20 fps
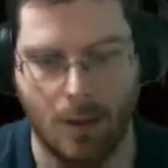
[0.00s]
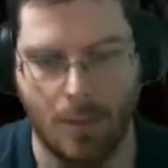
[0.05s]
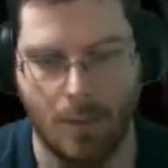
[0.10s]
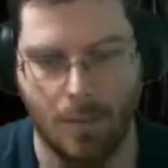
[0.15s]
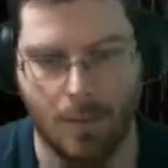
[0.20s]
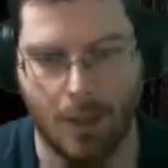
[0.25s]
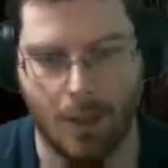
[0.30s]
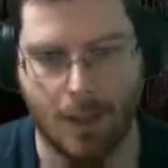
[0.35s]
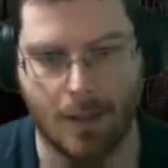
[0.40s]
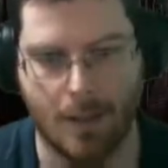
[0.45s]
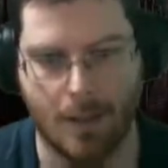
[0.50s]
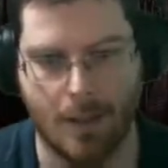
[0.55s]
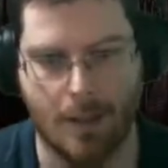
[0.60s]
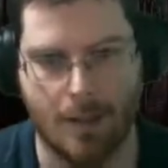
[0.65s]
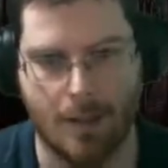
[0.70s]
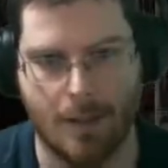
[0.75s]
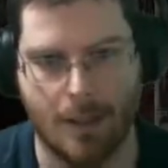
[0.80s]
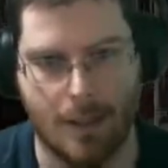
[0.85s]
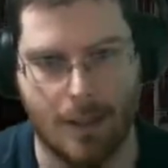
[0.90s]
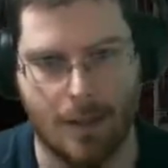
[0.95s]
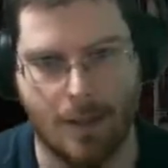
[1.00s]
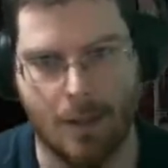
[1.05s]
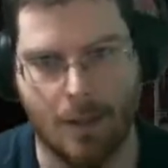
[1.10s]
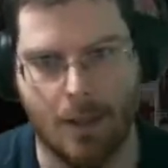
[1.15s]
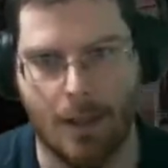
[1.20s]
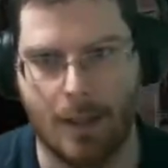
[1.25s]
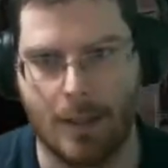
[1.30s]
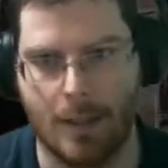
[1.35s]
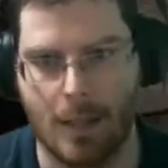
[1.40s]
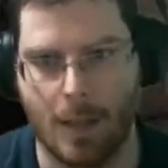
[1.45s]
Okay. So
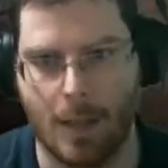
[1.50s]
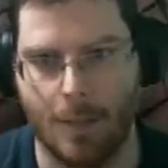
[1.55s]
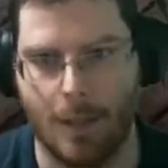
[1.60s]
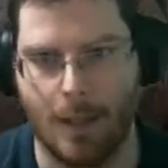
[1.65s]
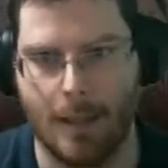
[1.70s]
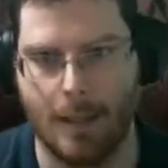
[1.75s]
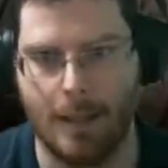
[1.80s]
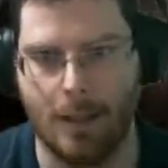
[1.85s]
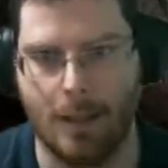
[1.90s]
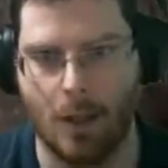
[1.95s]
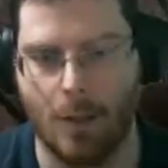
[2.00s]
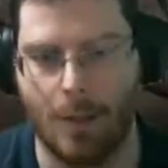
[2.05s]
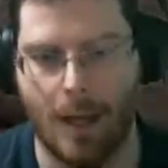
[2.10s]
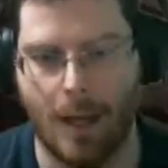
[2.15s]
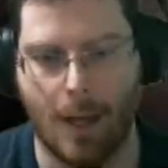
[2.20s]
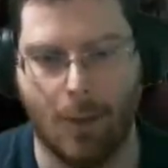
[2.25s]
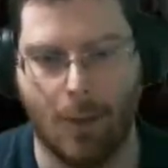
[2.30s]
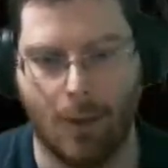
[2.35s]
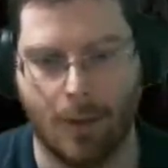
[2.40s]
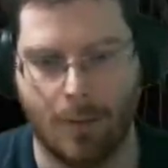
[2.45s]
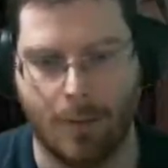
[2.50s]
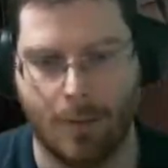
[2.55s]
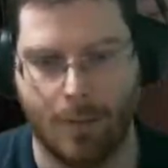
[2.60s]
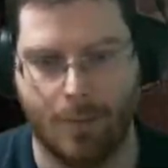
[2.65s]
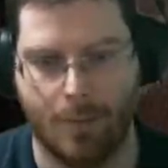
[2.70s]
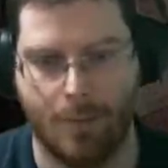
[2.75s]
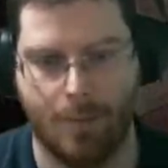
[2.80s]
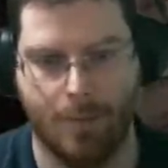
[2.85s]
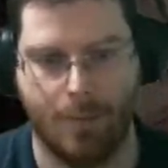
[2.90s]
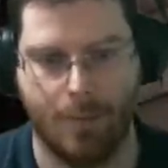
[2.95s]
it's not I made a mistake
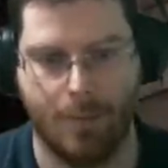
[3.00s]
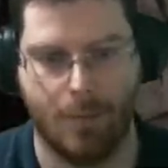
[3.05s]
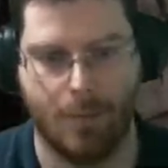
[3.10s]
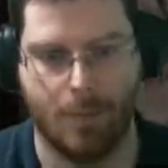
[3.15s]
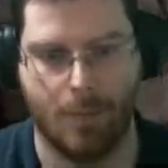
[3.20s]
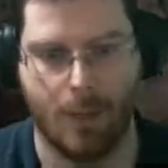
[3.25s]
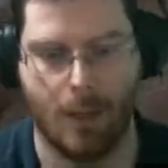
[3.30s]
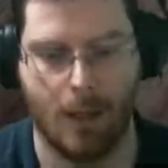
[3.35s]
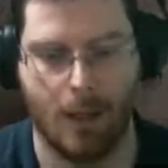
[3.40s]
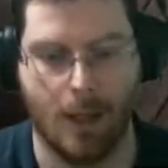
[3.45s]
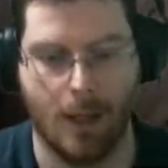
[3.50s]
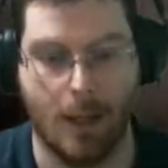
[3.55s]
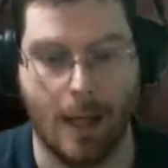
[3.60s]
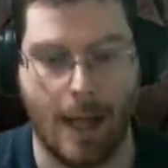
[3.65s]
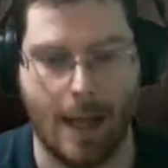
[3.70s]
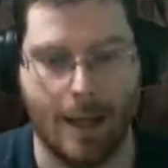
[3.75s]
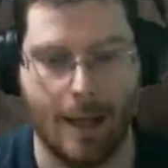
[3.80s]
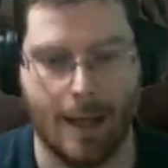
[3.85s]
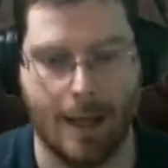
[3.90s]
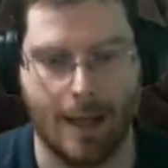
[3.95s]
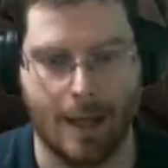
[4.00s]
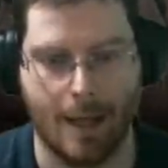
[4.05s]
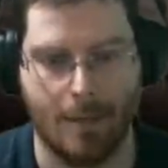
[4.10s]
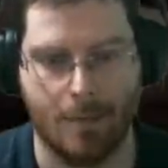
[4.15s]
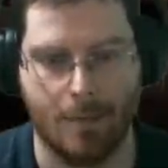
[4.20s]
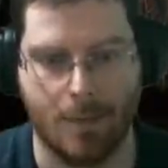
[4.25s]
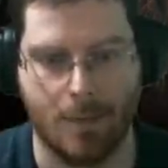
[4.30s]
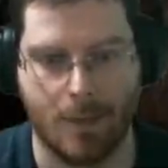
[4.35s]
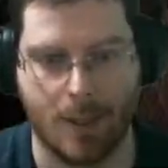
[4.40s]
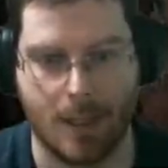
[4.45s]
at this part, next time I'll
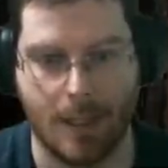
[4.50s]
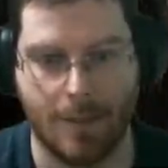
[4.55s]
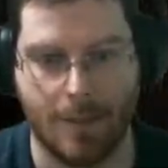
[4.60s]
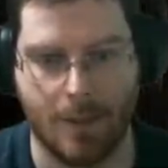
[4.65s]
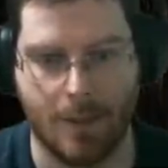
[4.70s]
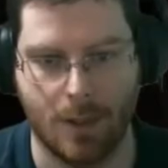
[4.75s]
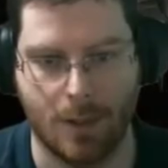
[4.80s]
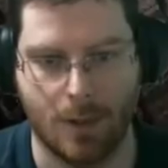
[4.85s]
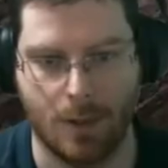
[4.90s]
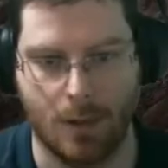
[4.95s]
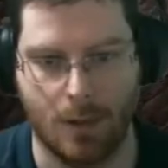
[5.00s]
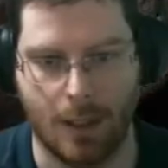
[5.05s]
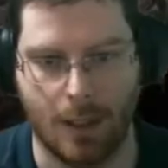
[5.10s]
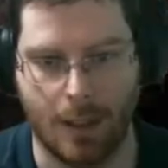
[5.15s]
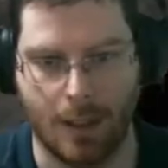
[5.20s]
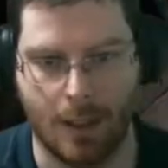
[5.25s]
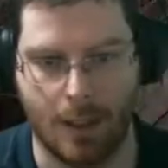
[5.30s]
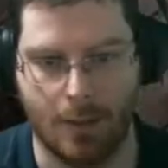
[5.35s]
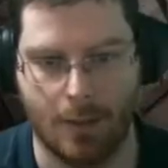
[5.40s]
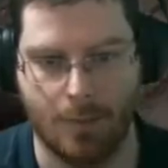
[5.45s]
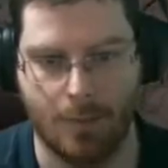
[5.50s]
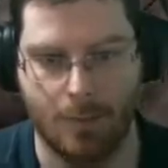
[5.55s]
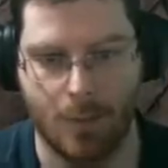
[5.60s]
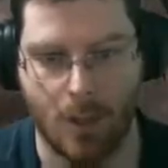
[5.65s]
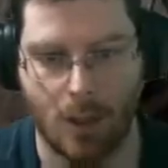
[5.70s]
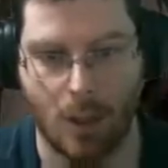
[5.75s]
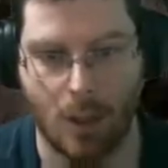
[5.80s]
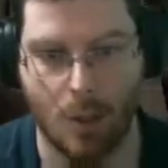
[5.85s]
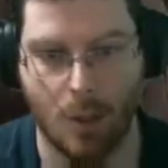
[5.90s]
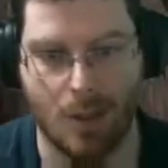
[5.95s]
do better. It's
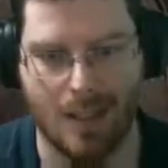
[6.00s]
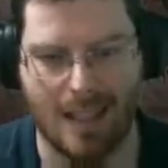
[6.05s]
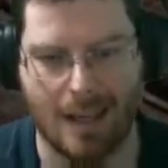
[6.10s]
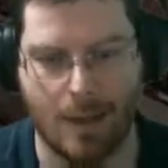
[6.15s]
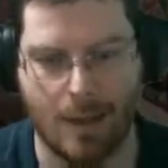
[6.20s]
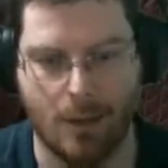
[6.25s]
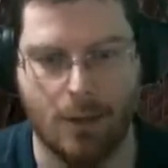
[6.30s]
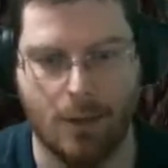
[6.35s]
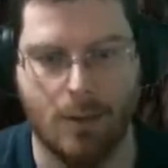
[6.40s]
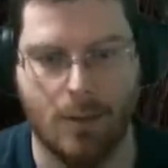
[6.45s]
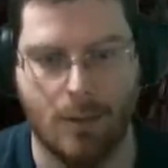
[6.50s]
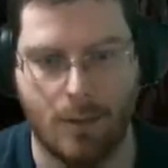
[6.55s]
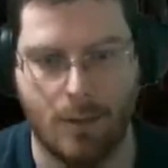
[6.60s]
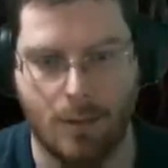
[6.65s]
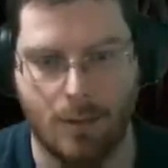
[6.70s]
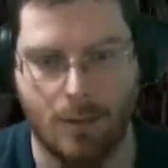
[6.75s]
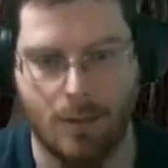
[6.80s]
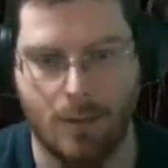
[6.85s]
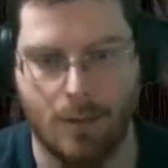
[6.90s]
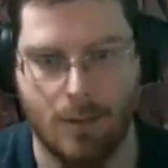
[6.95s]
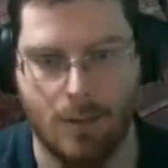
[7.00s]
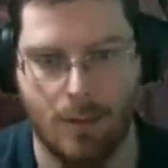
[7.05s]
what the just happened.